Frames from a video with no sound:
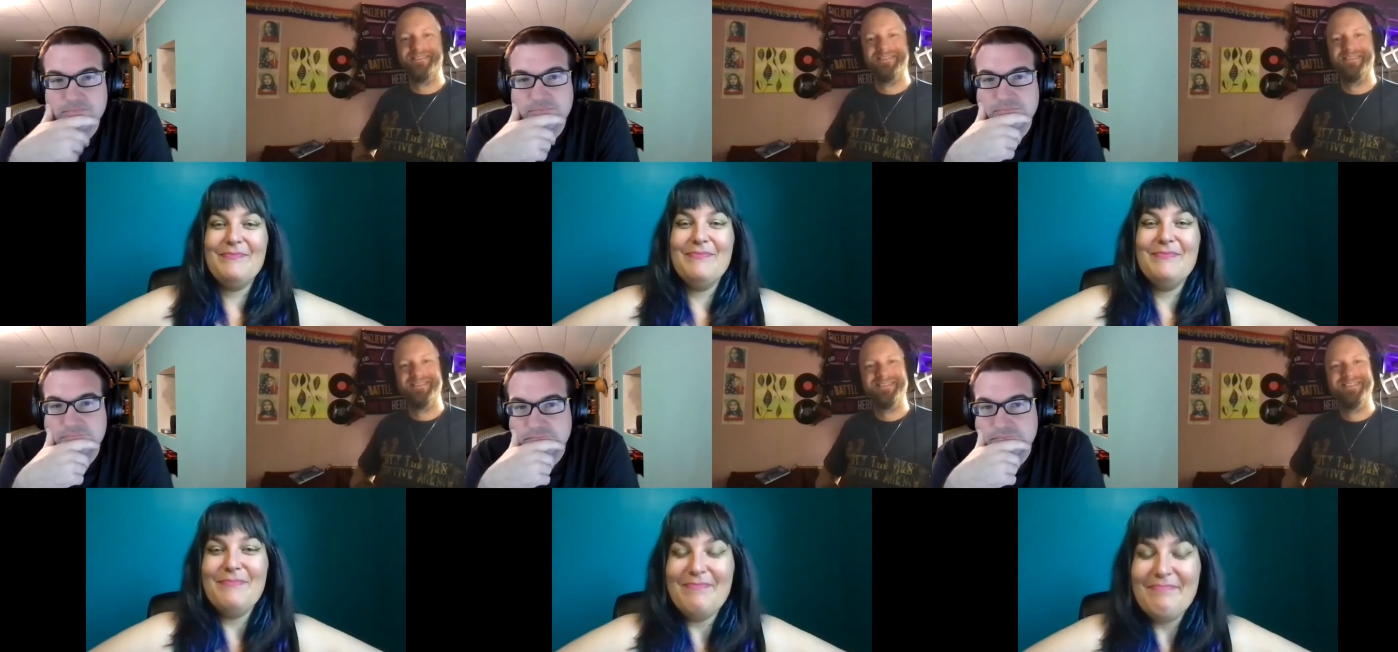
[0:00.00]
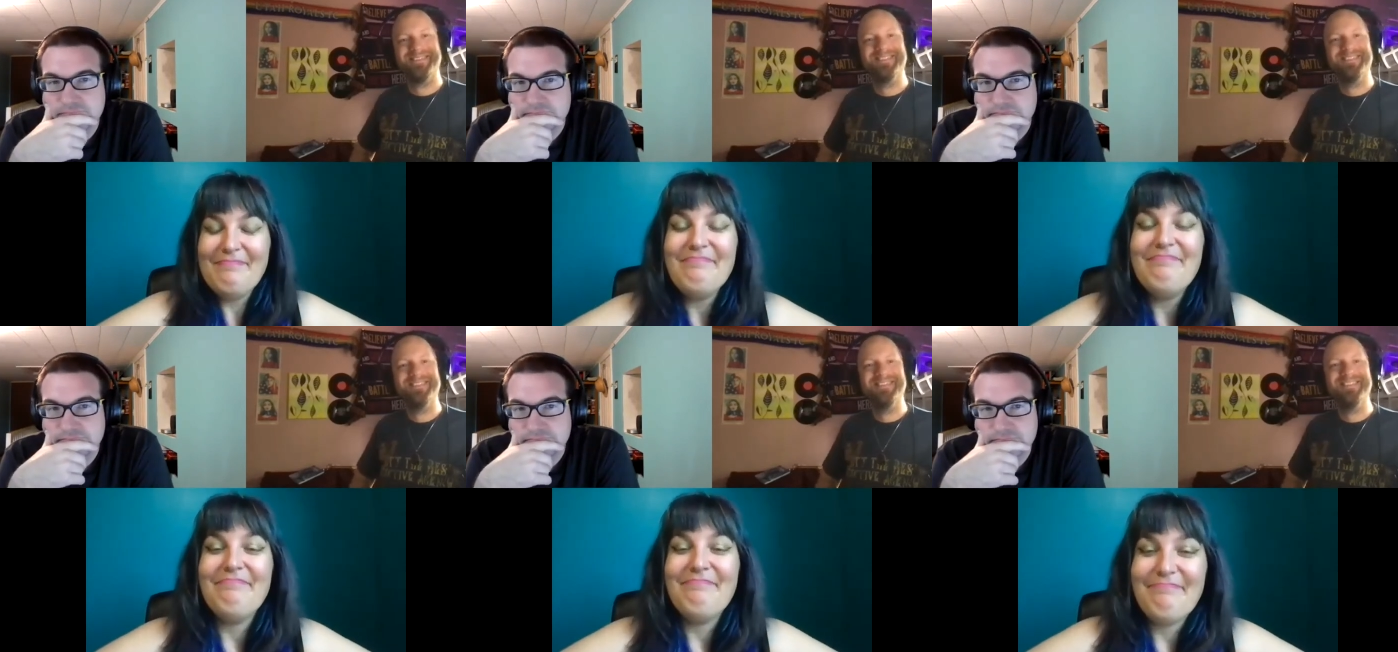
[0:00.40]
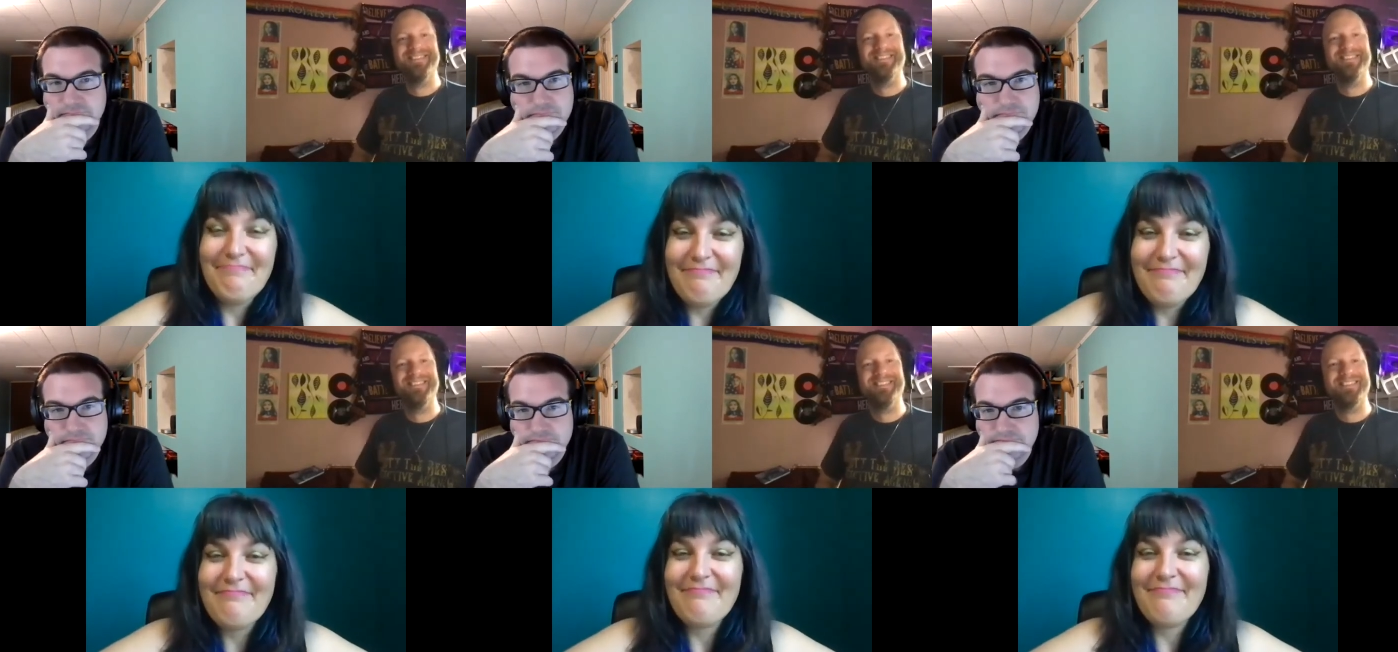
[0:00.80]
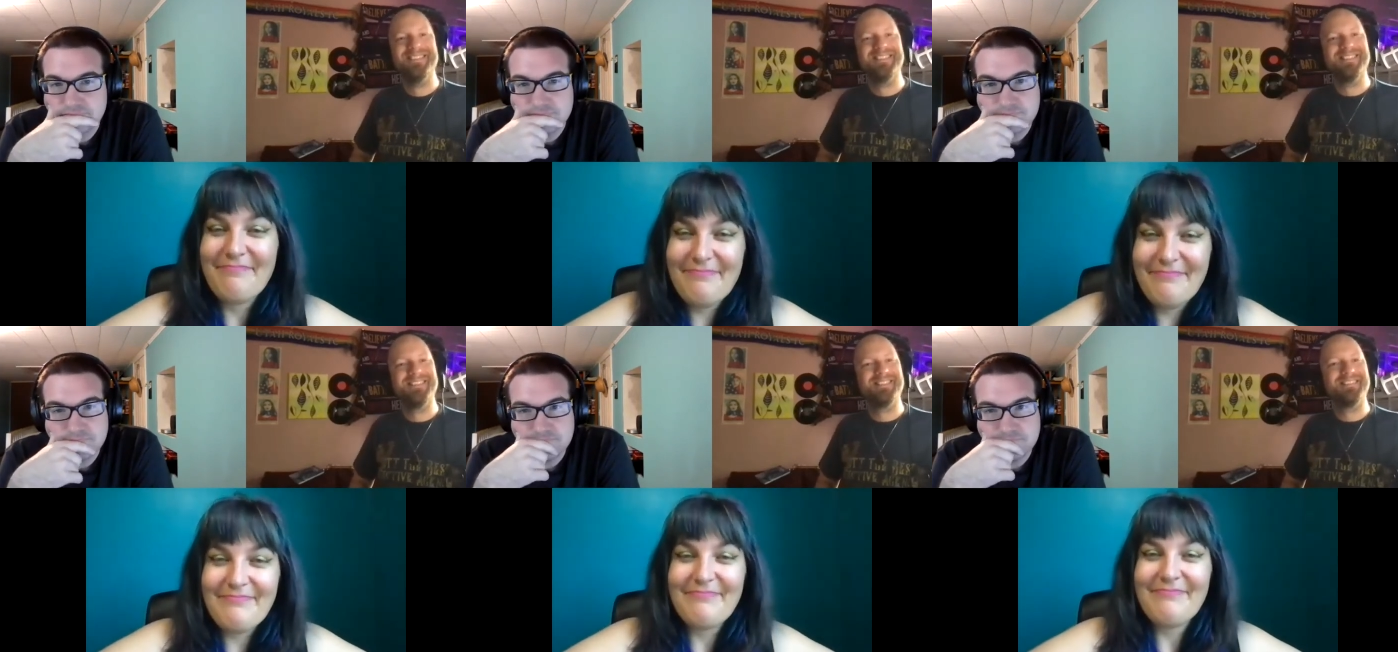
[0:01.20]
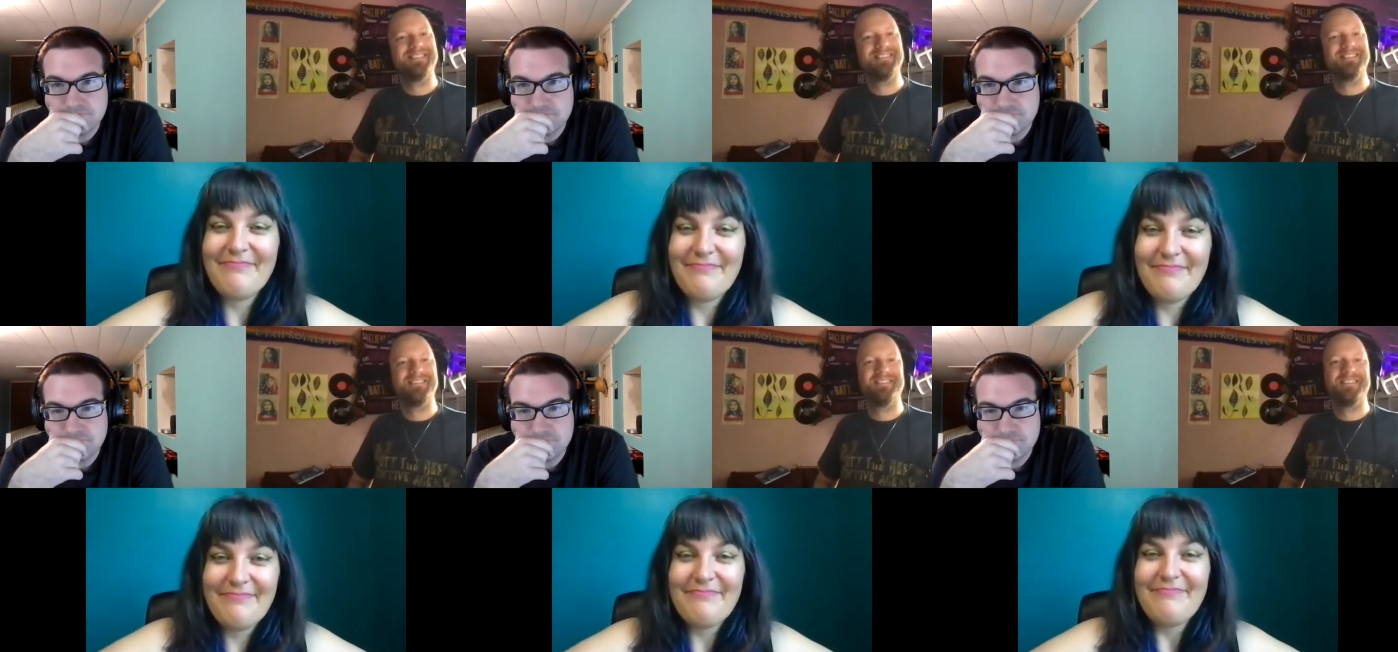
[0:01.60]

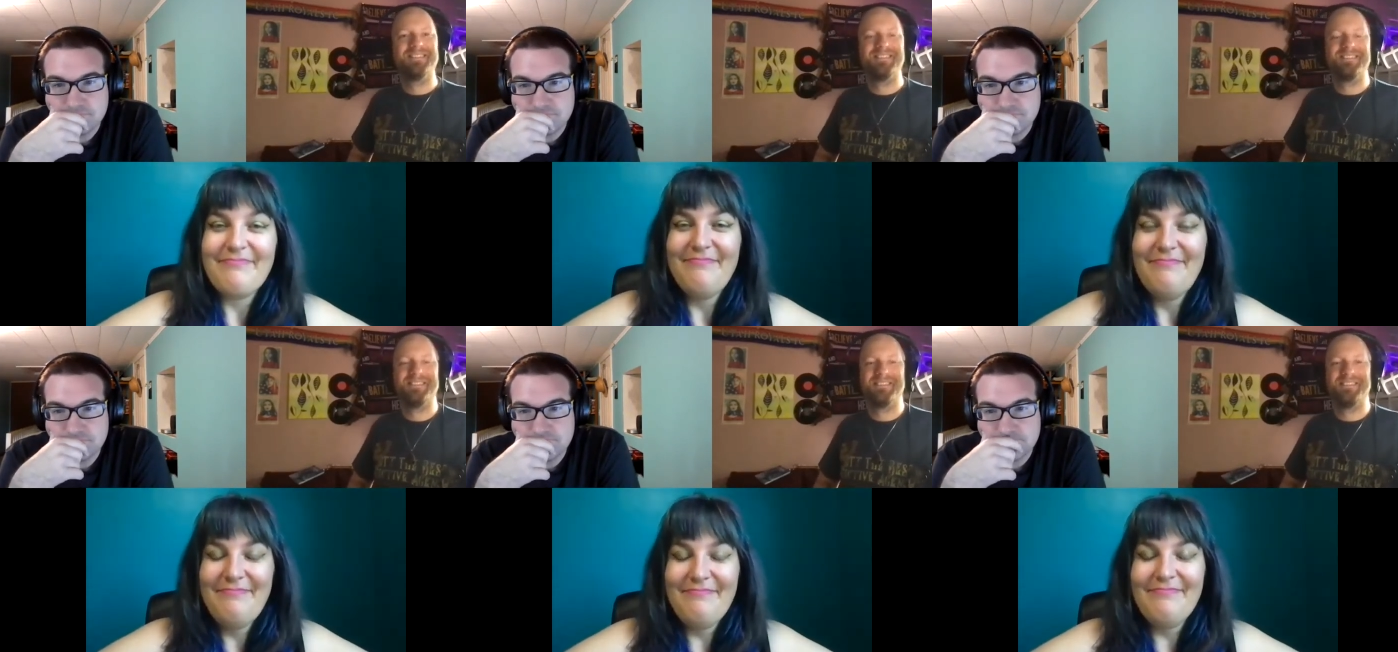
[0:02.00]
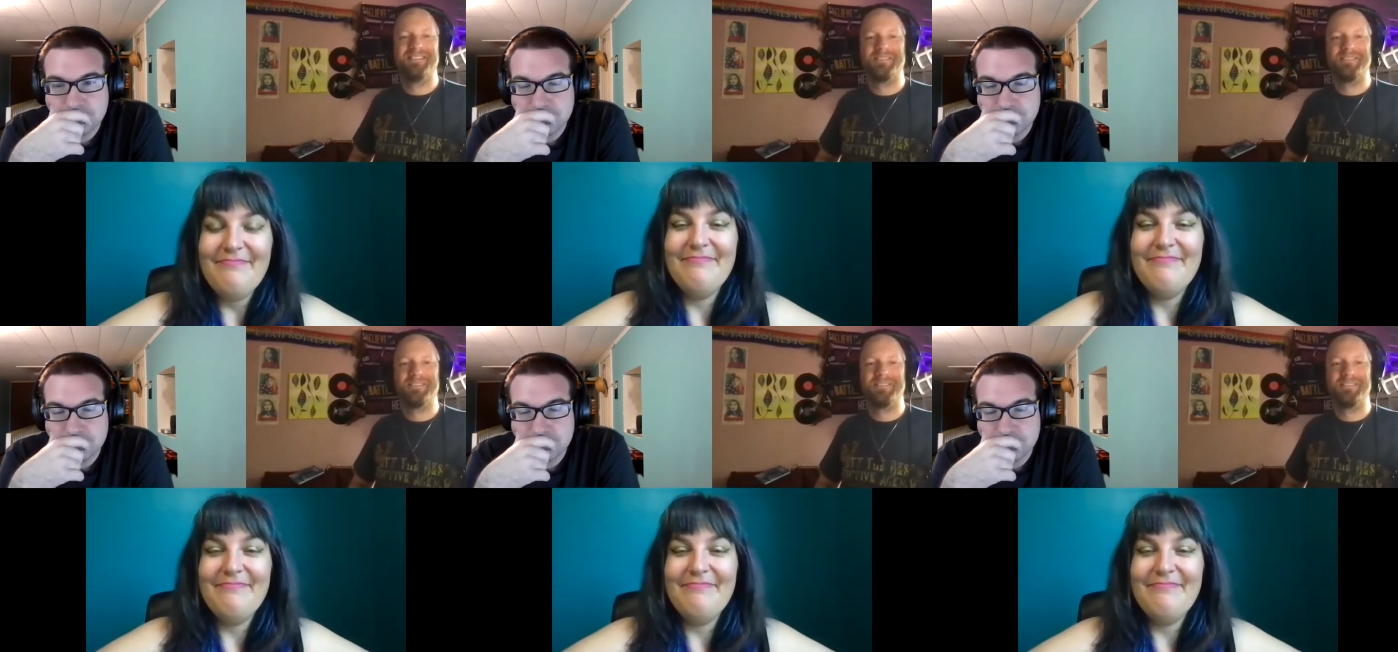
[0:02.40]
(no one is talking)